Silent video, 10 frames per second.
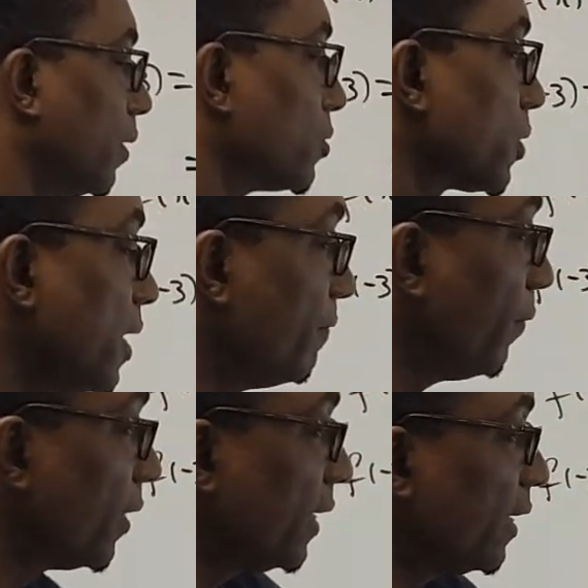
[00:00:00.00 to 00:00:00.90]
So
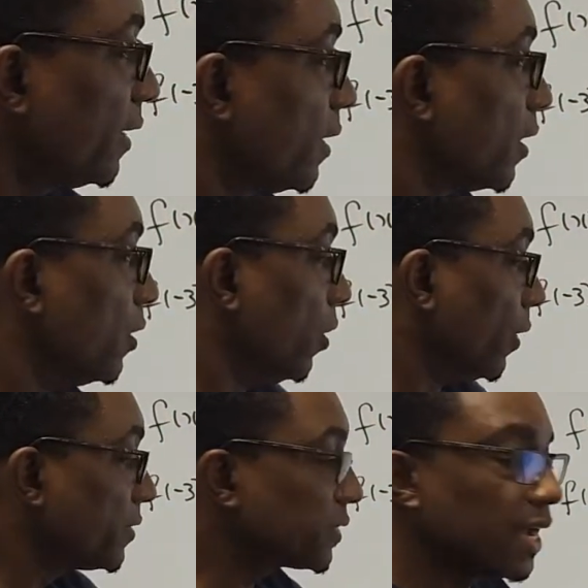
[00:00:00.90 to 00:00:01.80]
therefore the
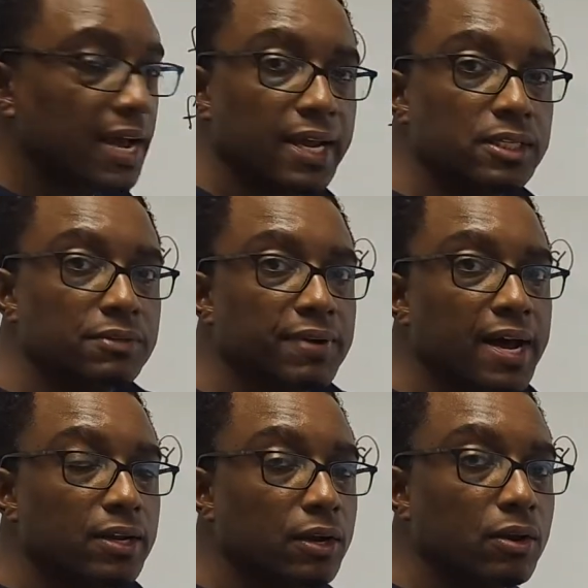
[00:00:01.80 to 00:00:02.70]
lowest to highest
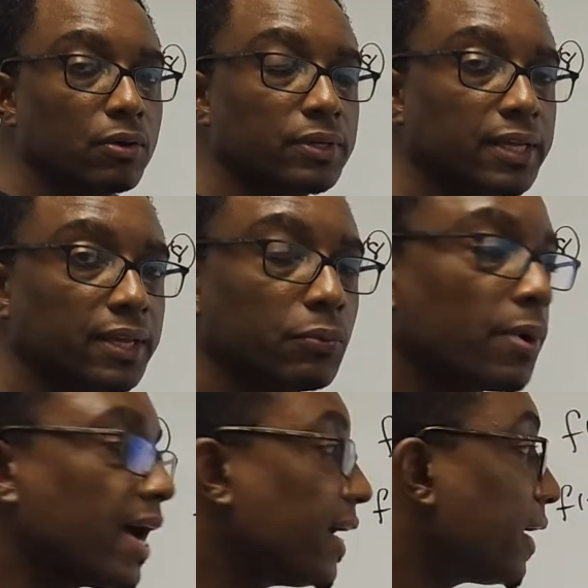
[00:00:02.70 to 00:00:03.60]
value along the
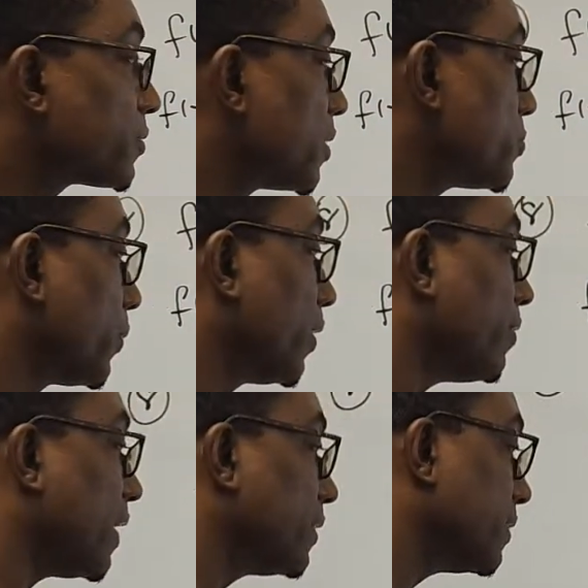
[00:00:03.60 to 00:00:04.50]
y-axis, we're going to write